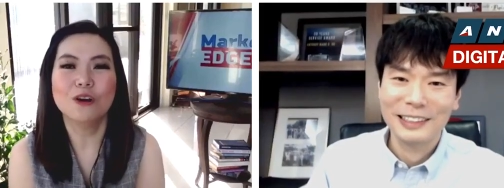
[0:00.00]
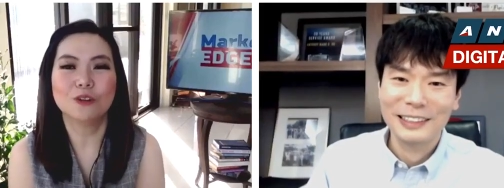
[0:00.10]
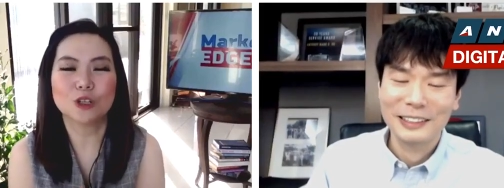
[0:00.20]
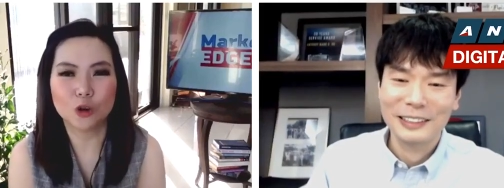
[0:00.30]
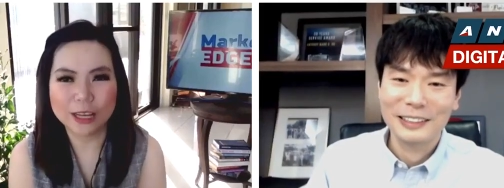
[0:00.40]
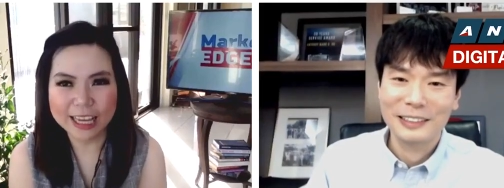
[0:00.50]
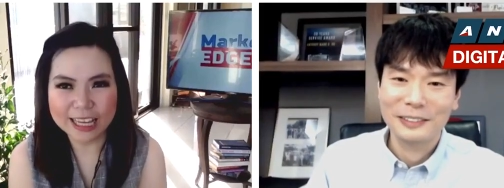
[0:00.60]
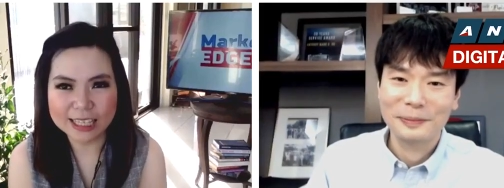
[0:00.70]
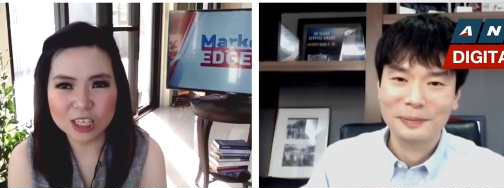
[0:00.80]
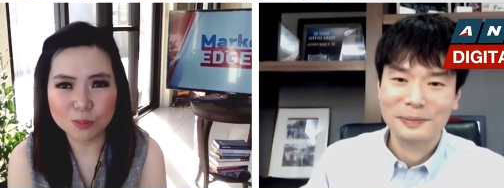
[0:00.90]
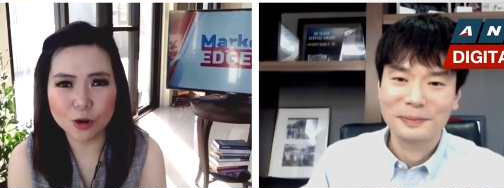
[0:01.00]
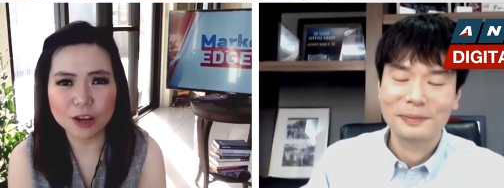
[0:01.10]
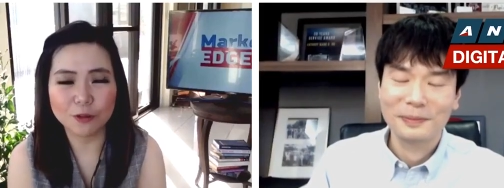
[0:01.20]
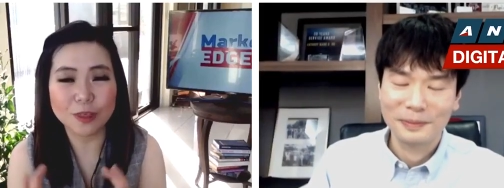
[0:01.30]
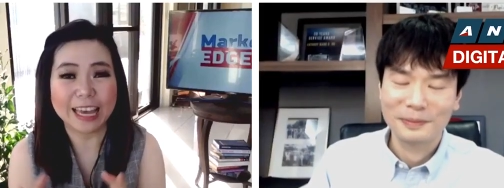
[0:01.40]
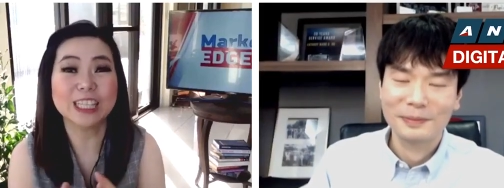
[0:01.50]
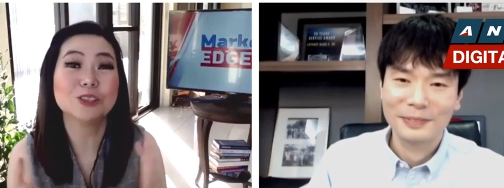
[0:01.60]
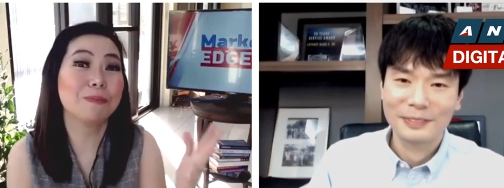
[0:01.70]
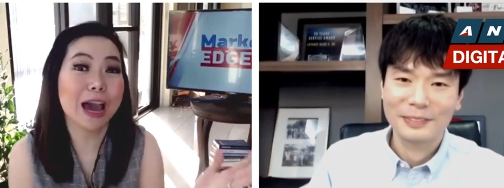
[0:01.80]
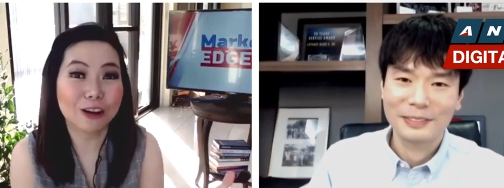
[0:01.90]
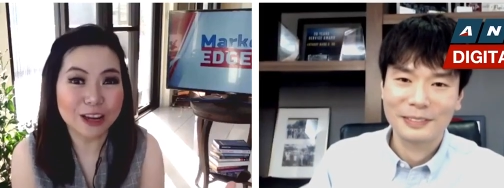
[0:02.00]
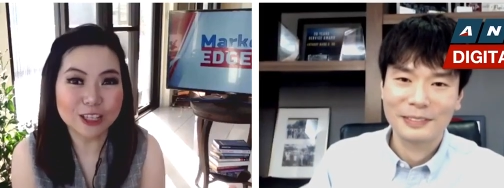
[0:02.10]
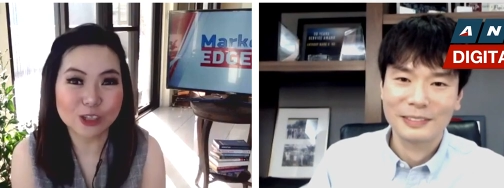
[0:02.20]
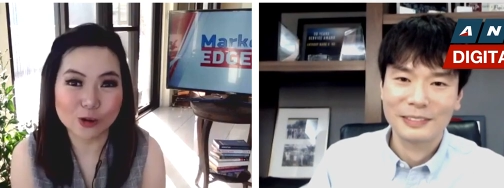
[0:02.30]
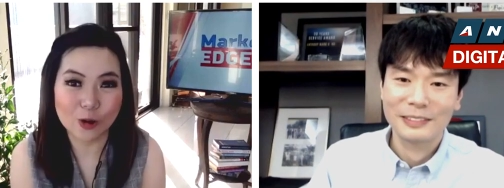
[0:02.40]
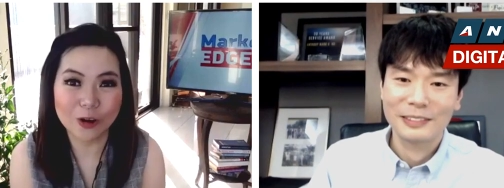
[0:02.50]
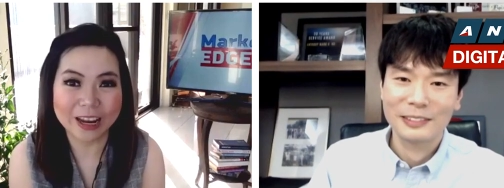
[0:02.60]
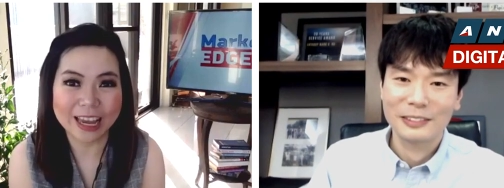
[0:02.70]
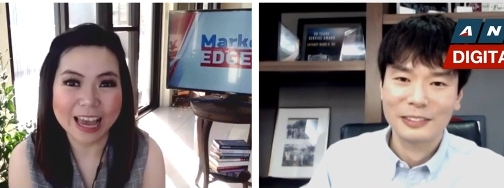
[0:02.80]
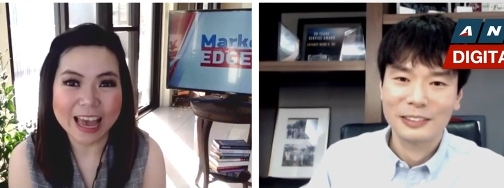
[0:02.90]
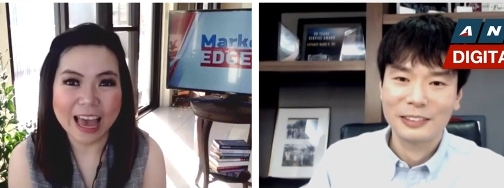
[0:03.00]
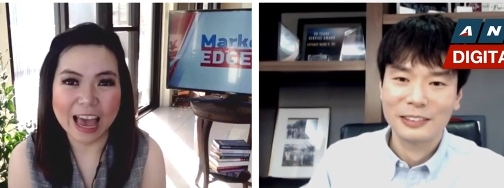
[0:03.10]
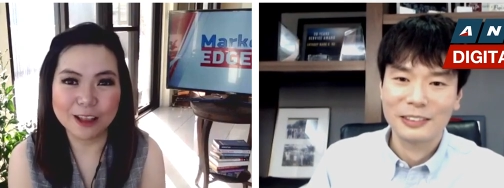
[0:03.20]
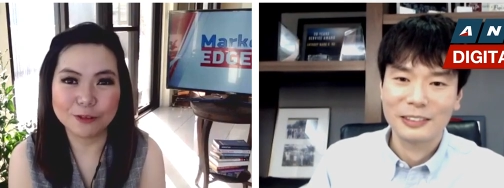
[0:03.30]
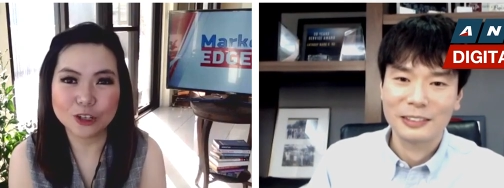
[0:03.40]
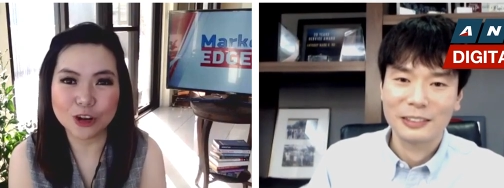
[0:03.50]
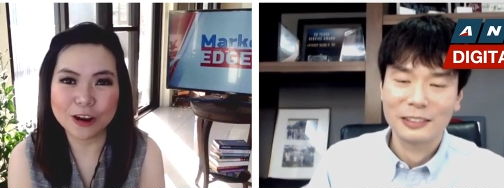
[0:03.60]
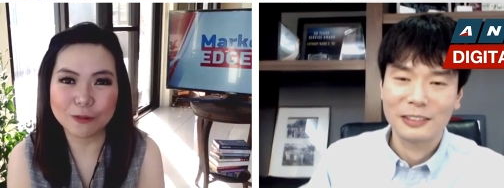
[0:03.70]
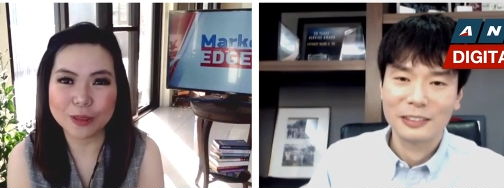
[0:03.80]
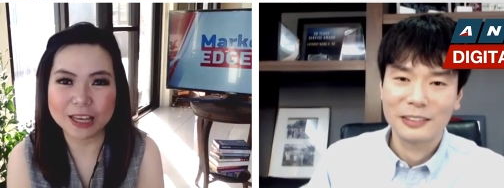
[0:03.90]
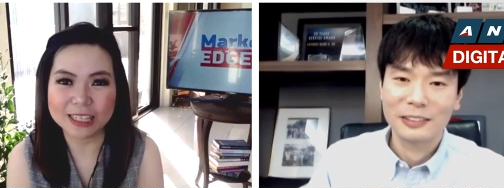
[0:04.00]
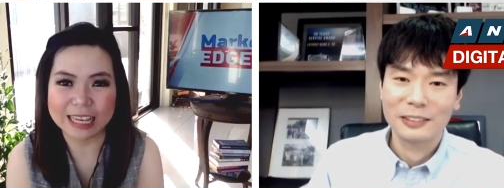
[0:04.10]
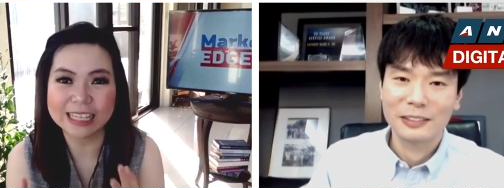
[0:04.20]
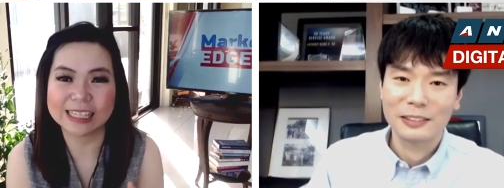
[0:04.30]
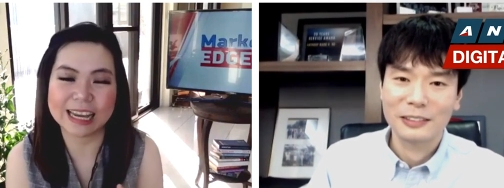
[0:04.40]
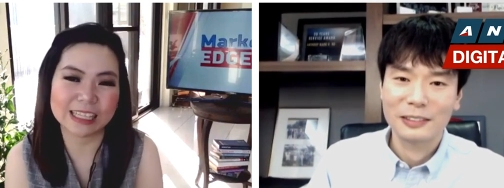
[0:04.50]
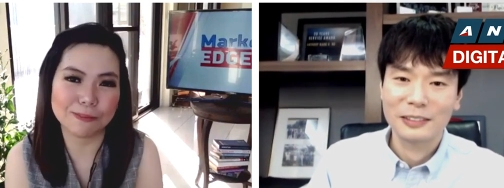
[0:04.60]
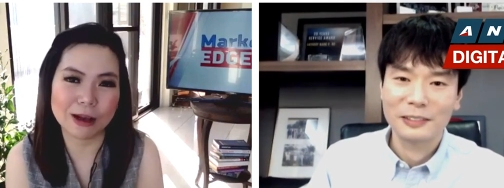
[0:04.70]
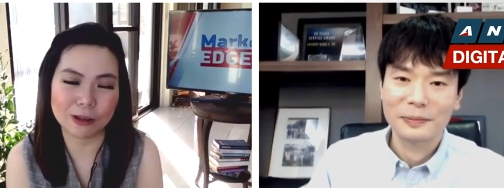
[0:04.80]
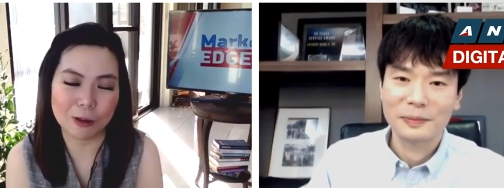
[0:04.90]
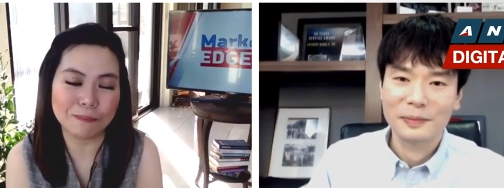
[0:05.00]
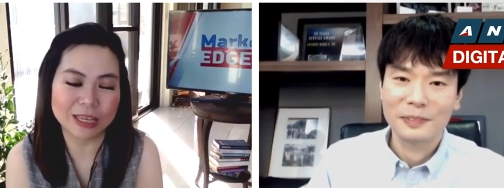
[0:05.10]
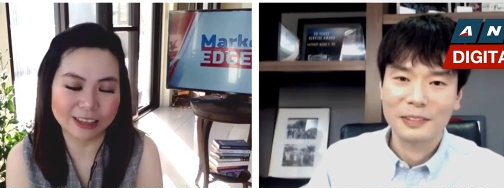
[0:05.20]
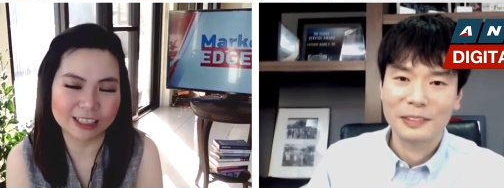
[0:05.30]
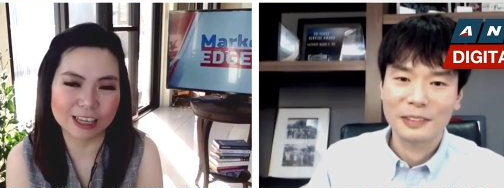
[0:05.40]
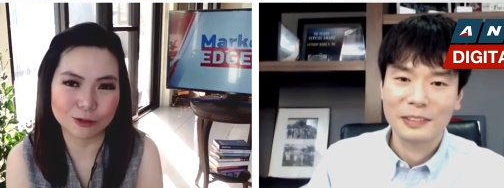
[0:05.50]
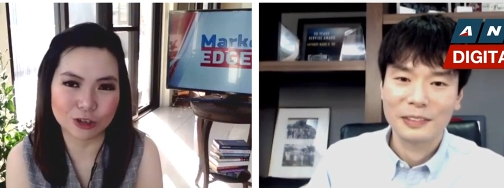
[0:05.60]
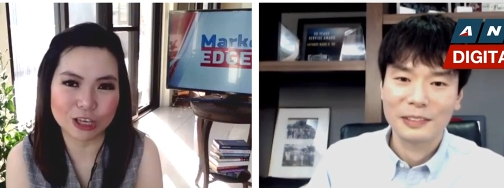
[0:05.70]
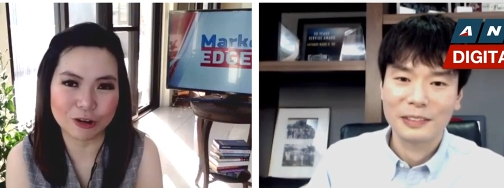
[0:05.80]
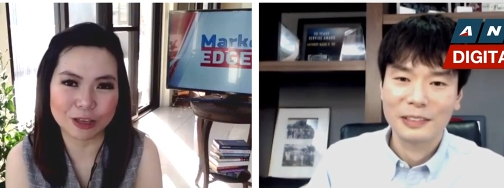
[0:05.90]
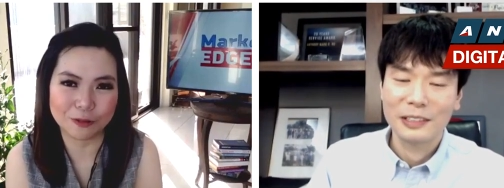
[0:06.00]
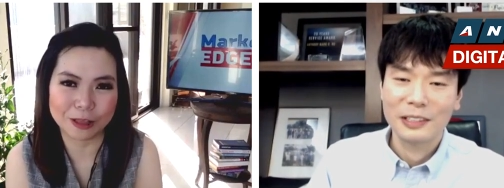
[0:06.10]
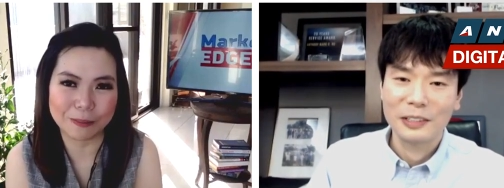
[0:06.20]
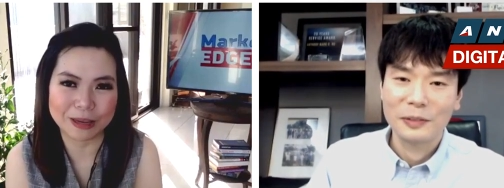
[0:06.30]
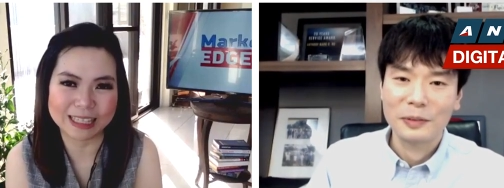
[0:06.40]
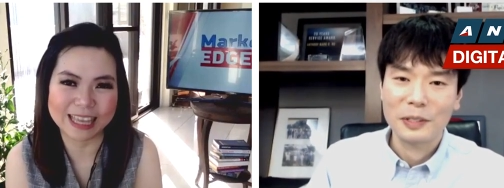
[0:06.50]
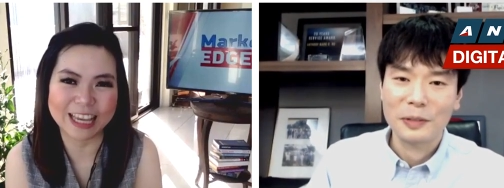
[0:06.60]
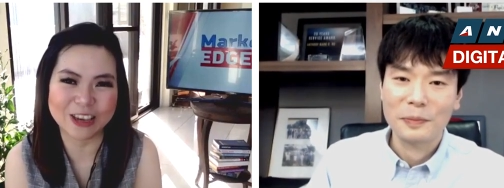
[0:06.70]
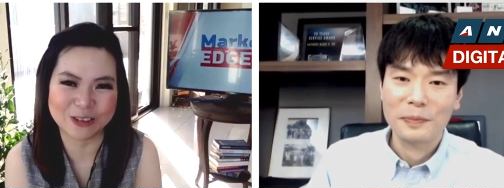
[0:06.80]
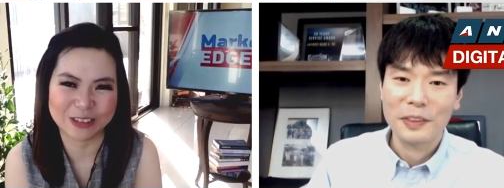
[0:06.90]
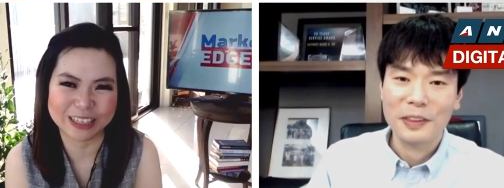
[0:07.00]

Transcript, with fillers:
Speaker 1: for joining us this morning for the inspiring story and for sharing with us insights about meat consumption here in the Philippines. Thank you.